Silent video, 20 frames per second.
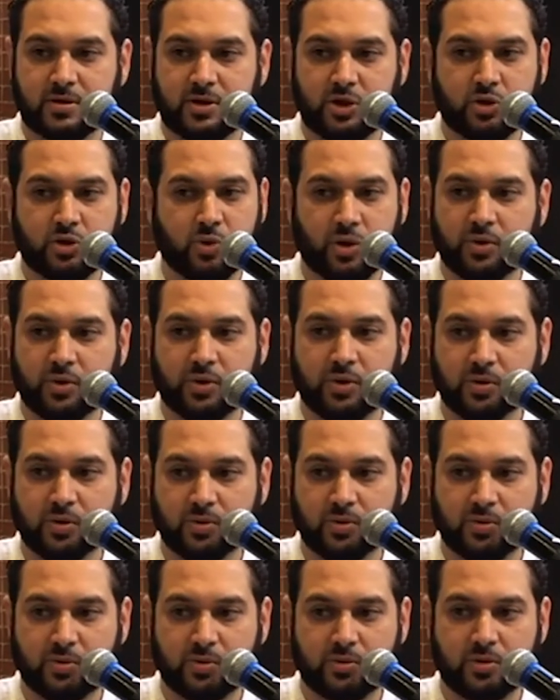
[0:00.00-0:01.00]
You won't
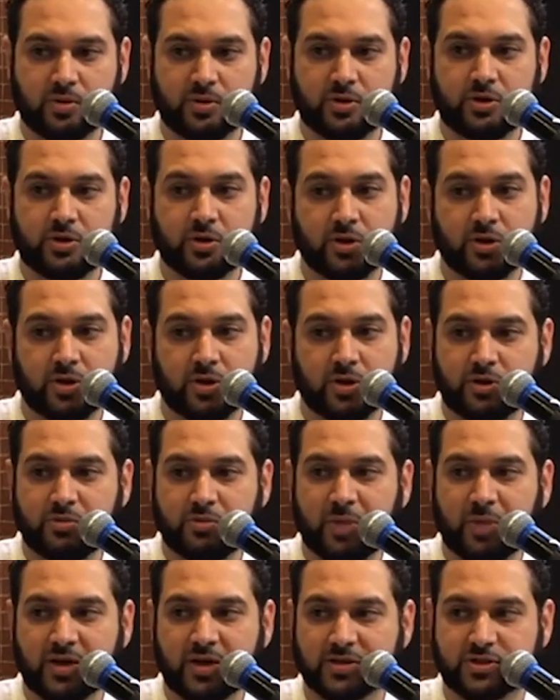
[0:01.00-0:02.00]
know. You
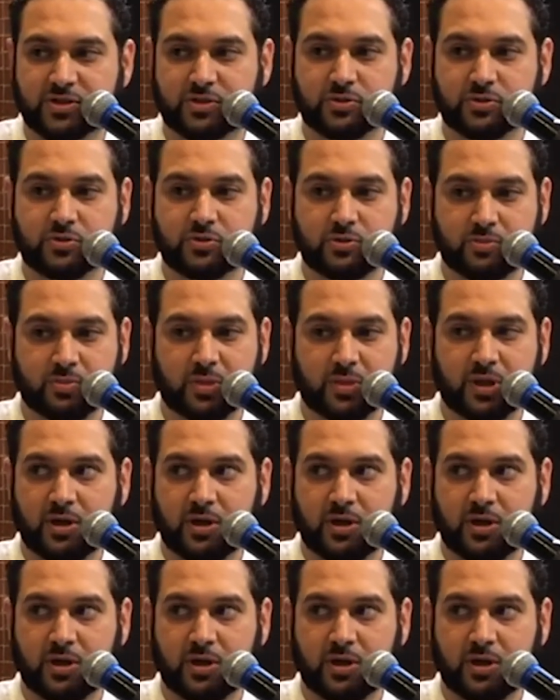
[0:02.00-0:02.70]
might assume,